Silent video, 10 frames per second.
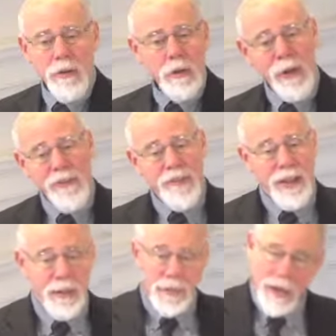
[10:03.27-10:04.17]
only way for
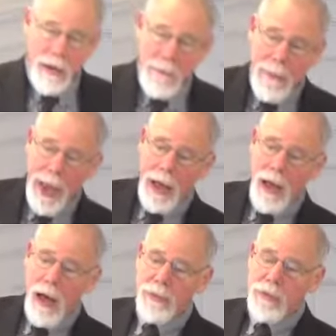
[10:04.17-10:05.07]
him to come back
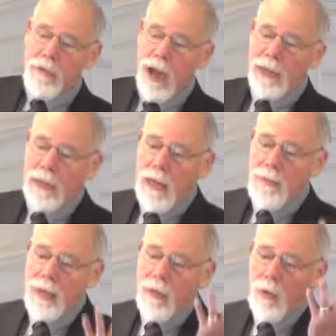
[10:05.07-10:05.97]
up, to rise
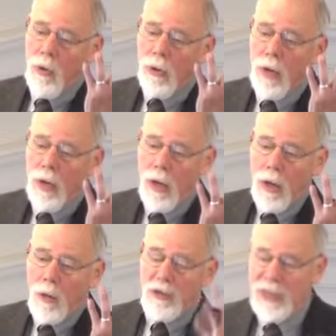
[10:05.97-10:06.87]
up in the world,
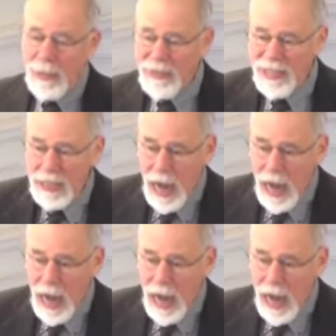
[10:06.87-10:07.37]
was for him to